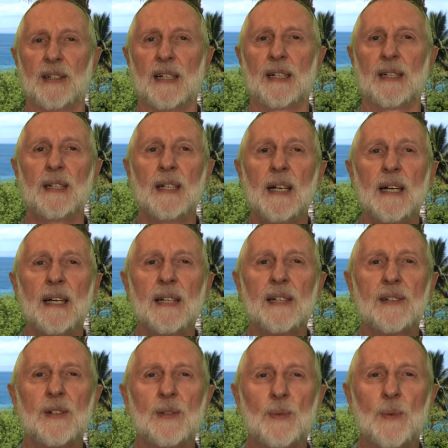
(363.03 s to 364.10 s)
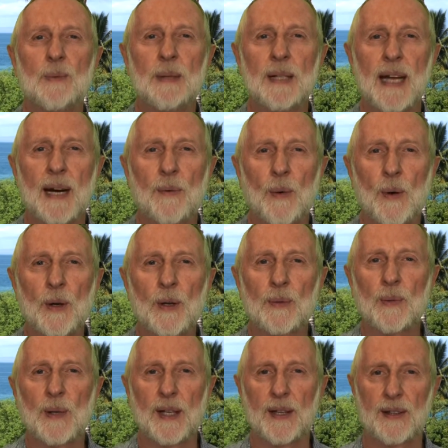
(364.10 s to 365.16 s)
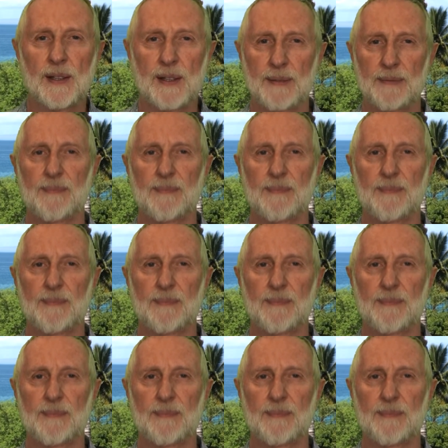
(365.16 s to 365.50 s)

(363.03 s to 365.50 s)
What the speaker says: here is this woman I worked with.